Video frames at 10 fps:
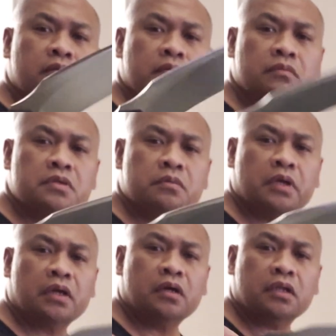do
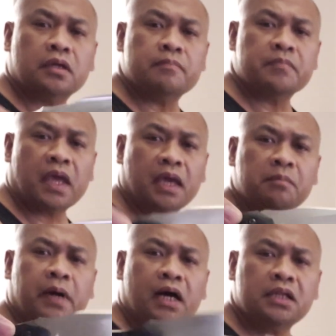you call
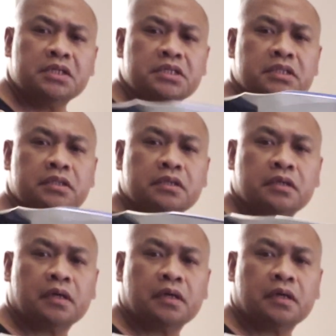hand polished